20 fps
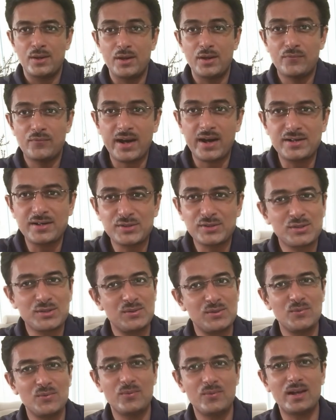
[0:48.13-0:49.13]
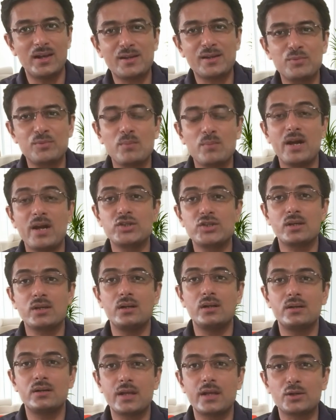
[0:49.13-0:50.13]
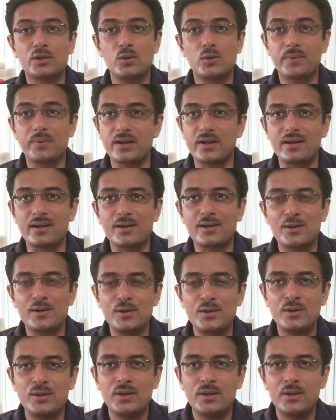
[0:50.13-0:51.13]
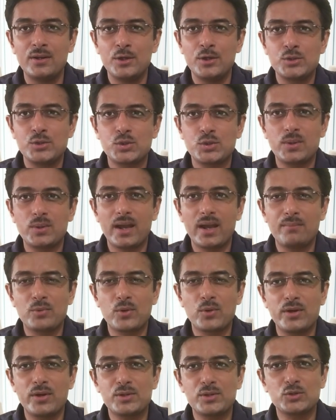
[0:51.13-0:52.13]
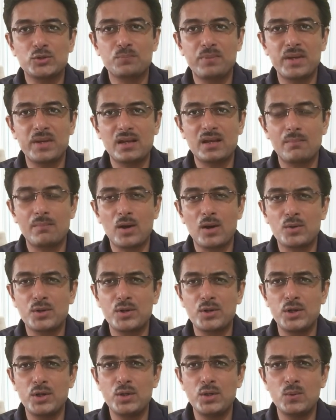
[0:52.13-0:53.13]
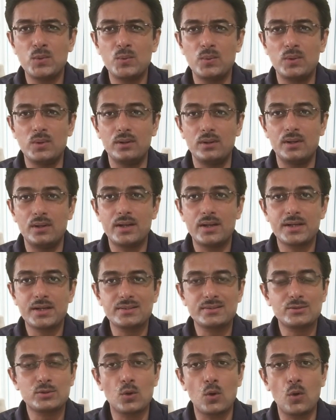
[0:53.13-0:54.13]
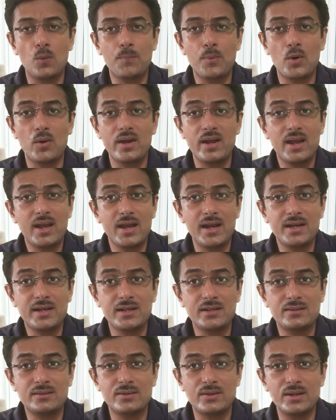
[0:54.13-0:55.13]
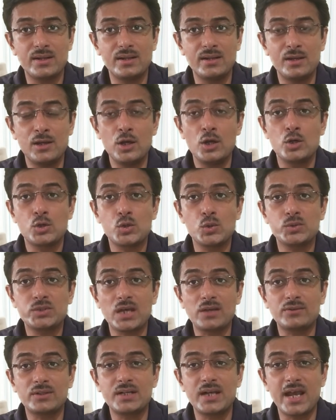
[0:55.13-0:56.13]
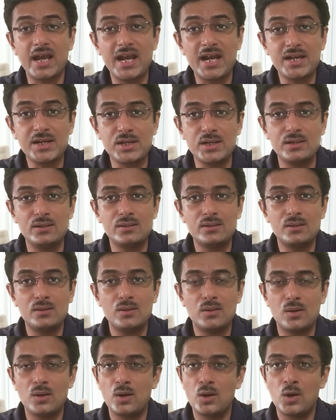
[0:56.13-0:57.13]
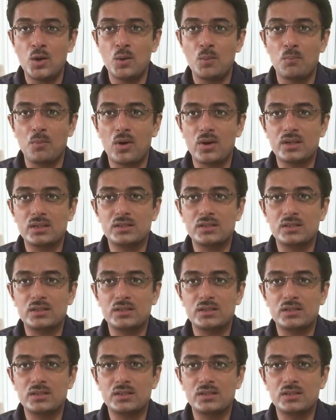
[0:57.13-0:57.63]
friends, welcome to my channel Techno Prerak. Today I am going to speak about new latest Oppo A83 2018 model